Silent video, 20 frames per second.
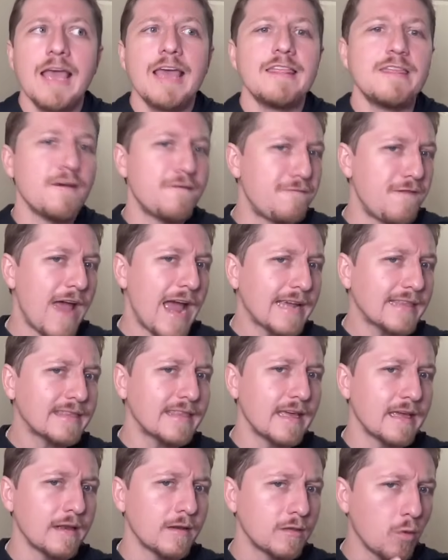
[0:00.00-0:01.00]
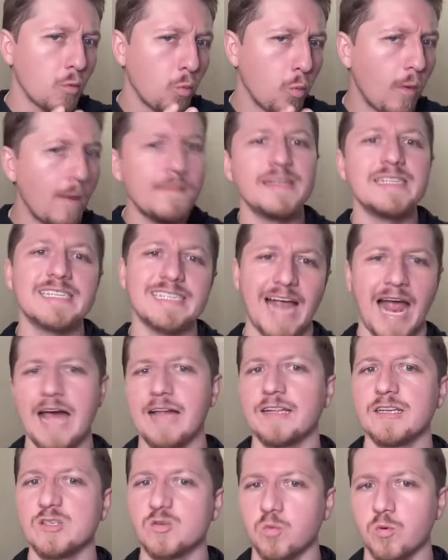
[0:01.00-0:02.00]
The fact that the Women's
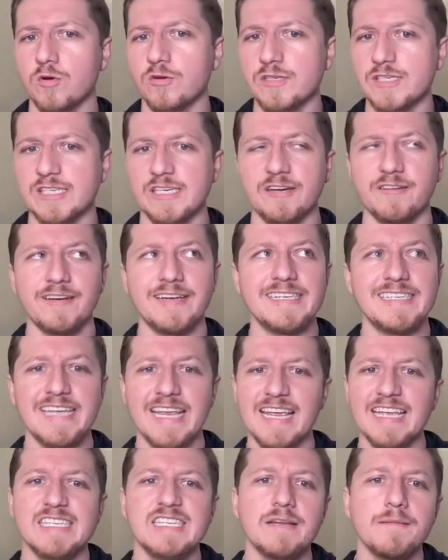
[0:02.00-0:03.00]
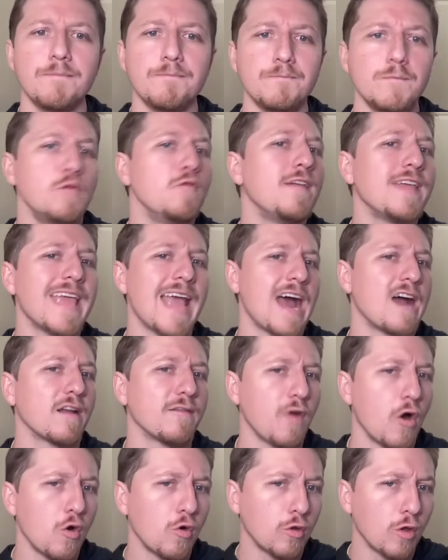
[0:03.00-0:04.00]
College World Series isn't moving out
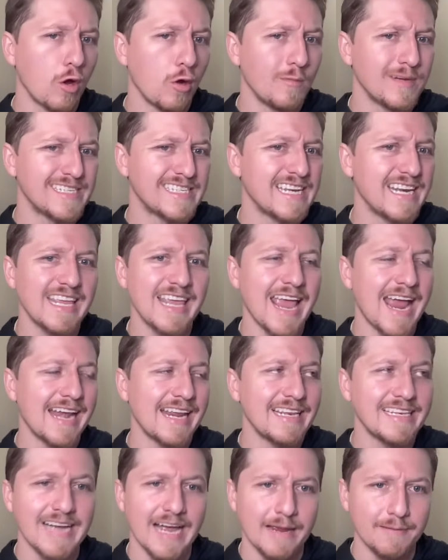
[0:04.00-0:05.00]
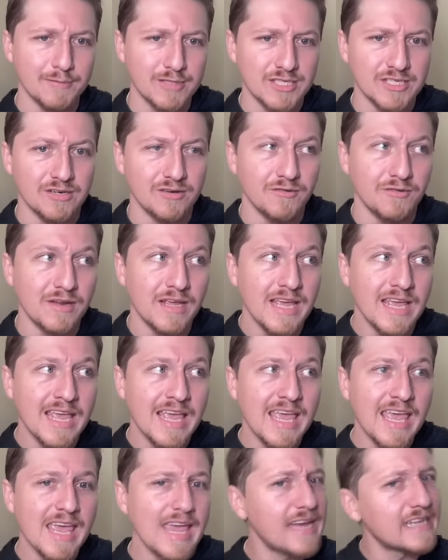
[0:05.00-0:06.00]
of Oklahoma City anytime soon
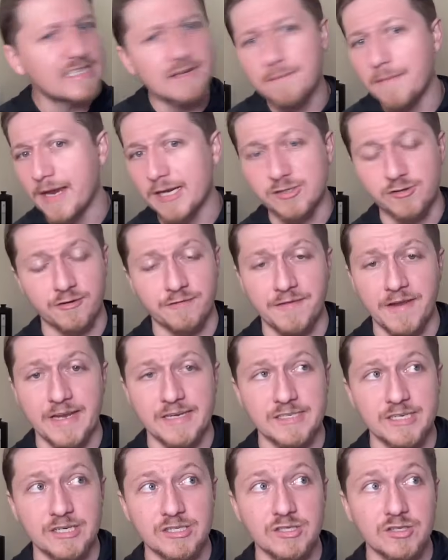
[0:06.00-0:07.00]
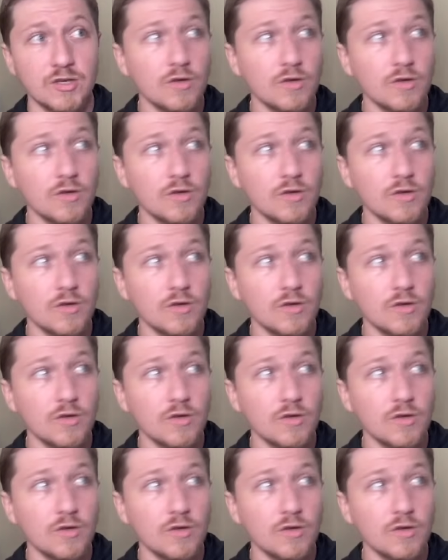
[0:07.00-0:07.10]
is a major advantage.